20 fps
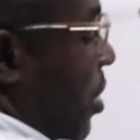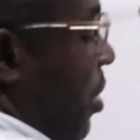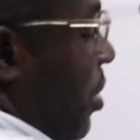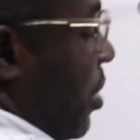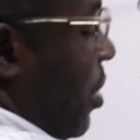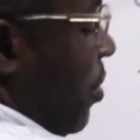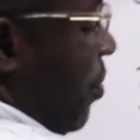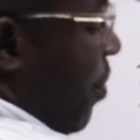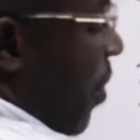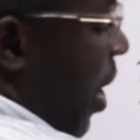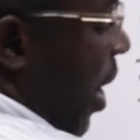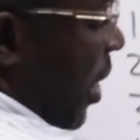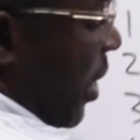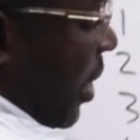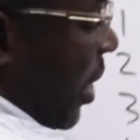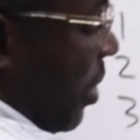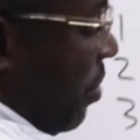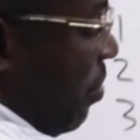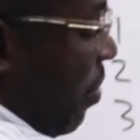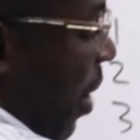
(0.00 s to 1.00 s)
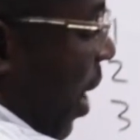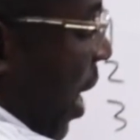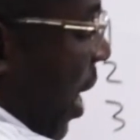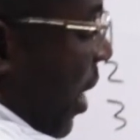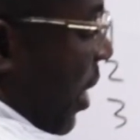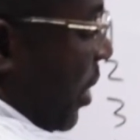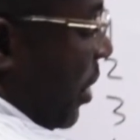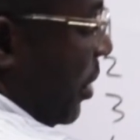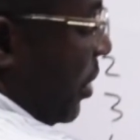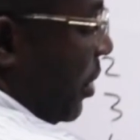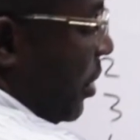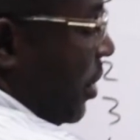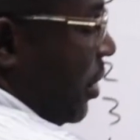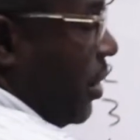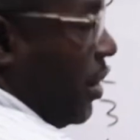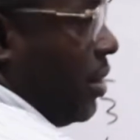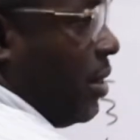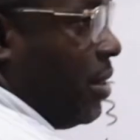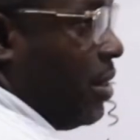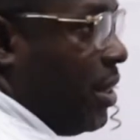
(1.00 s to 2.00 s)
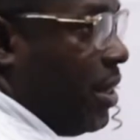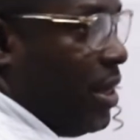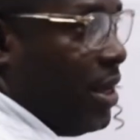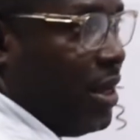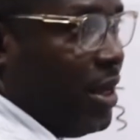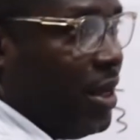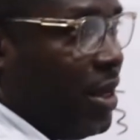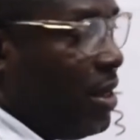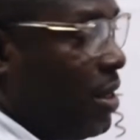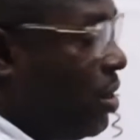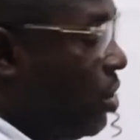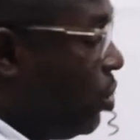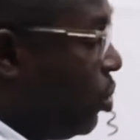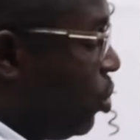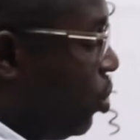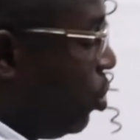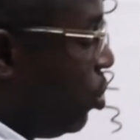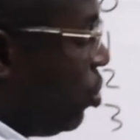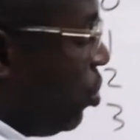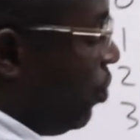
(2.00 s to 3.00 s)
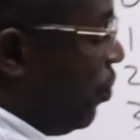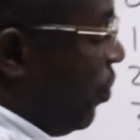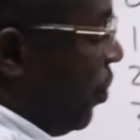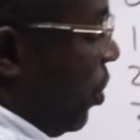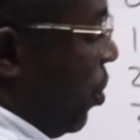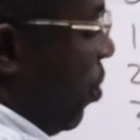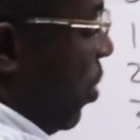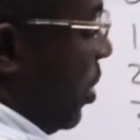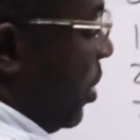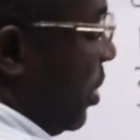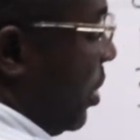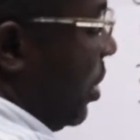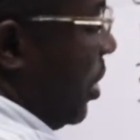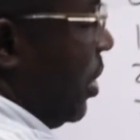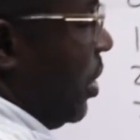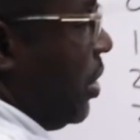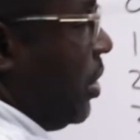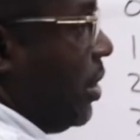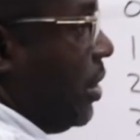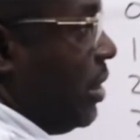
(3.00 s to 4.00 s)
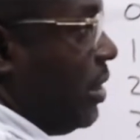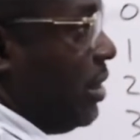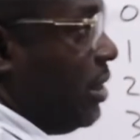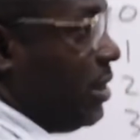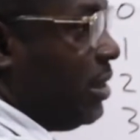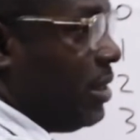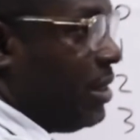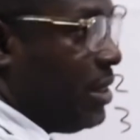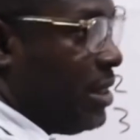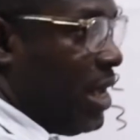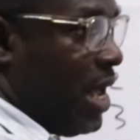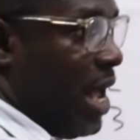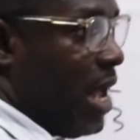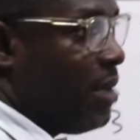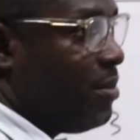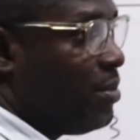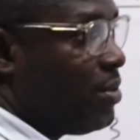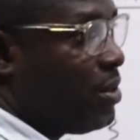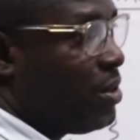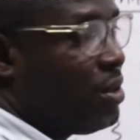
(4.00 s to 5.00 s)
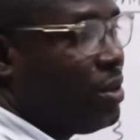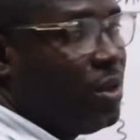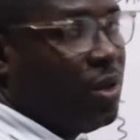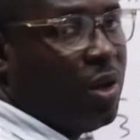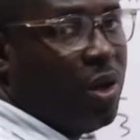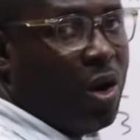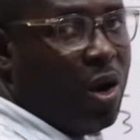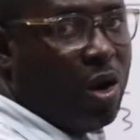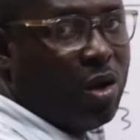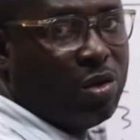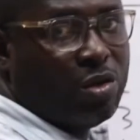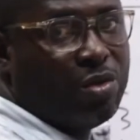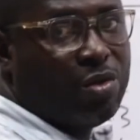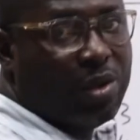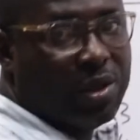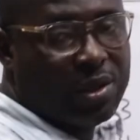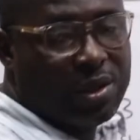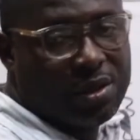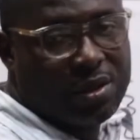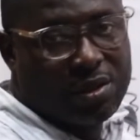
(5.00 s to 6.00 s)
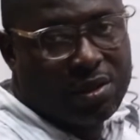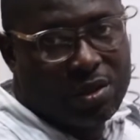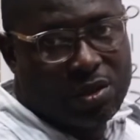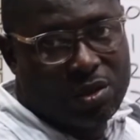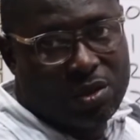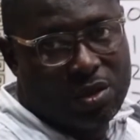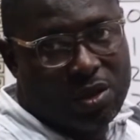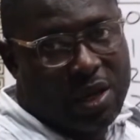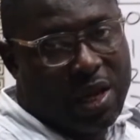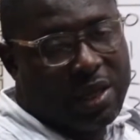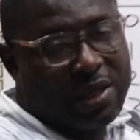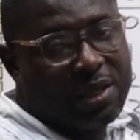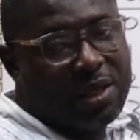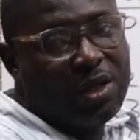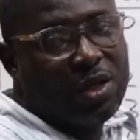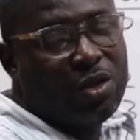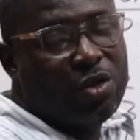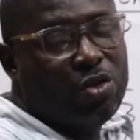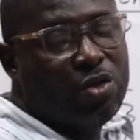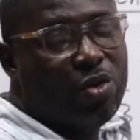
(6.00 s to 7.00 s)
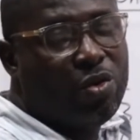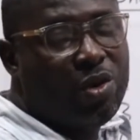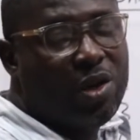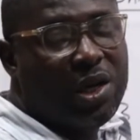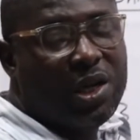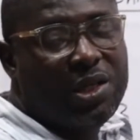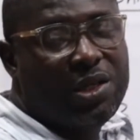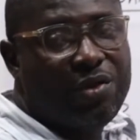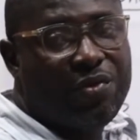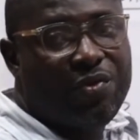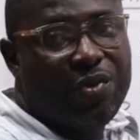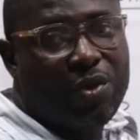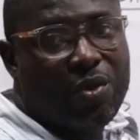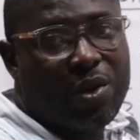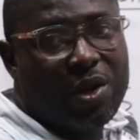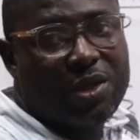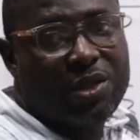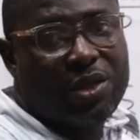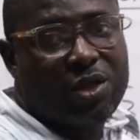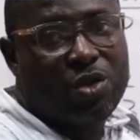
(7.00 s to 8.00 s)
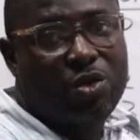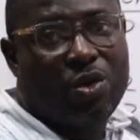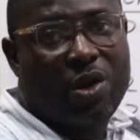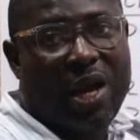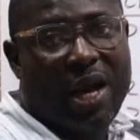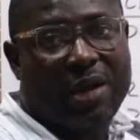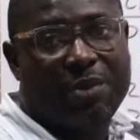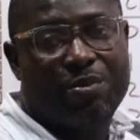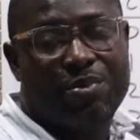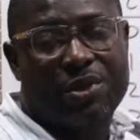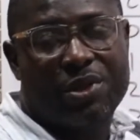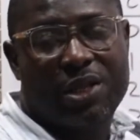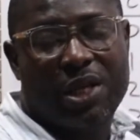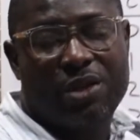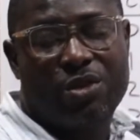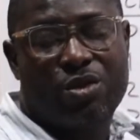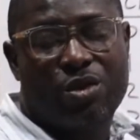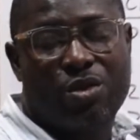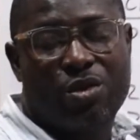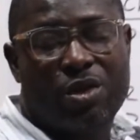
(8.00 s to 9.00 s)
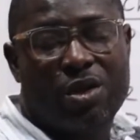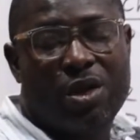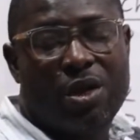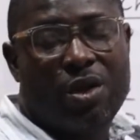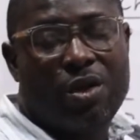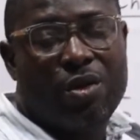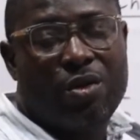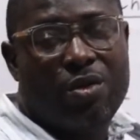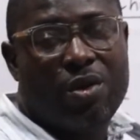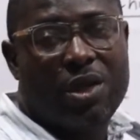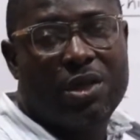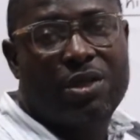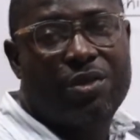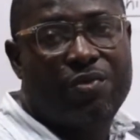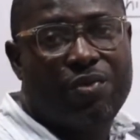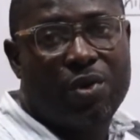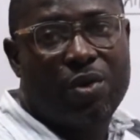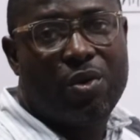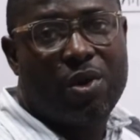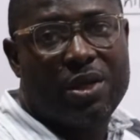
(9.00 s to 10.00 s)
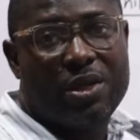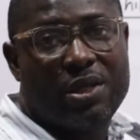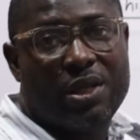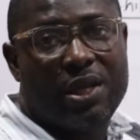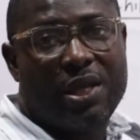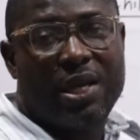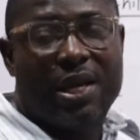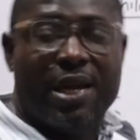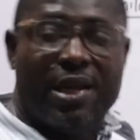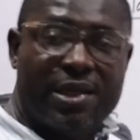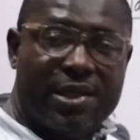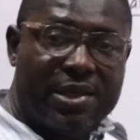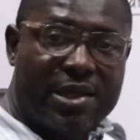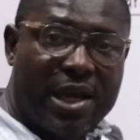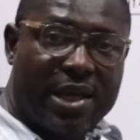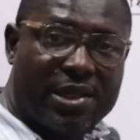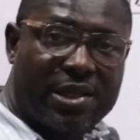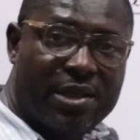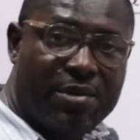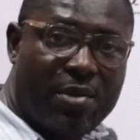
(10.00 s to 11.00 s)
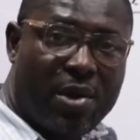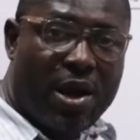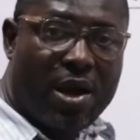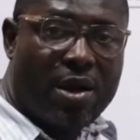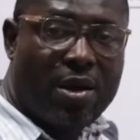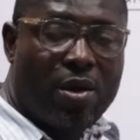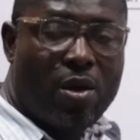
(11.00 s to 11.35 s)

divided by the total frequency times 100, so that your relative frequency, you can present your relative frequency in decimal